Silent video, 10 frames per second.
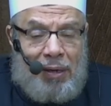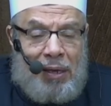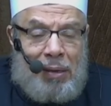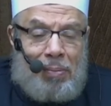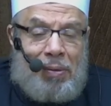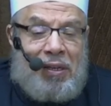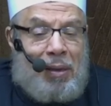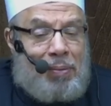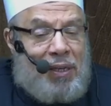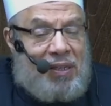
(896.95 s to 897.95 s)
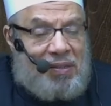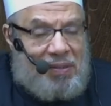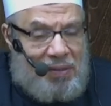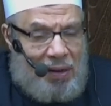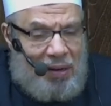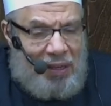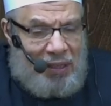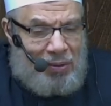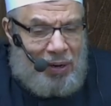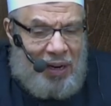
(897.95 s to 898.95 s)
He said, Welcome
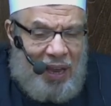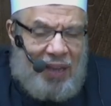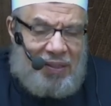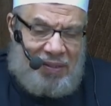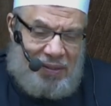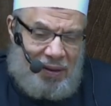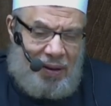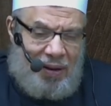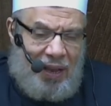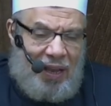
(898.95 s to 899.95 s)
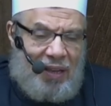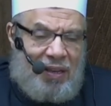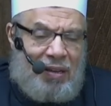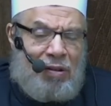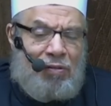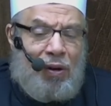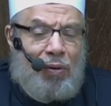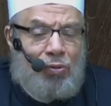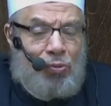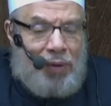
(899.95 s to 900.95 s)
to the Prophet, the
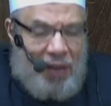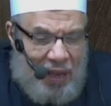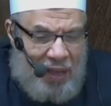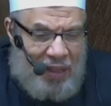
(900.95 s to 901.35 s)
righteous Prophet.